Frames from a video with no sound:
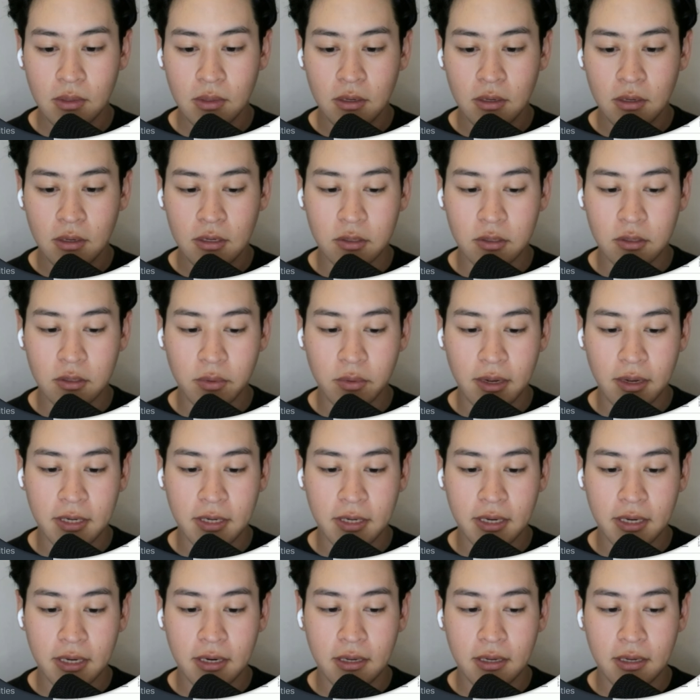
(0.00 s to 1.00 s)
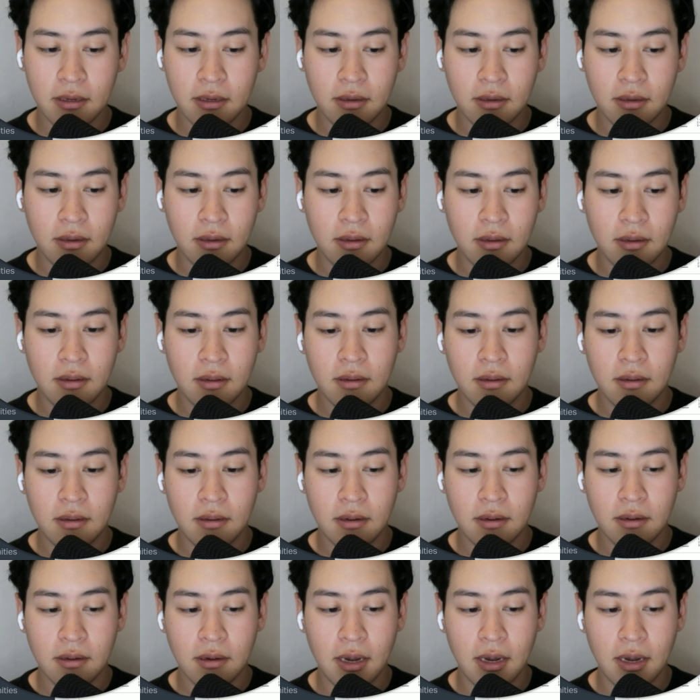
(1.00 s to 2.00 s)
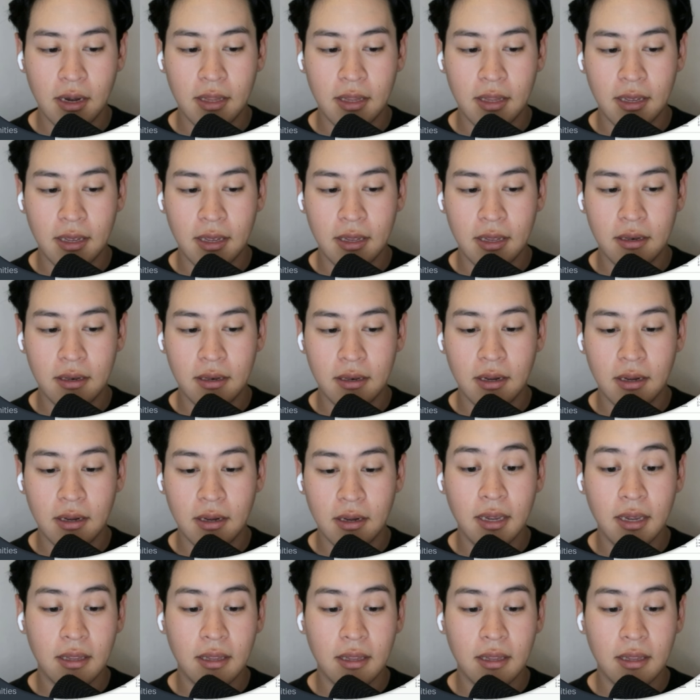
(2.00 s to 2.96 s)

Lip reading: So we'll update it. And then again,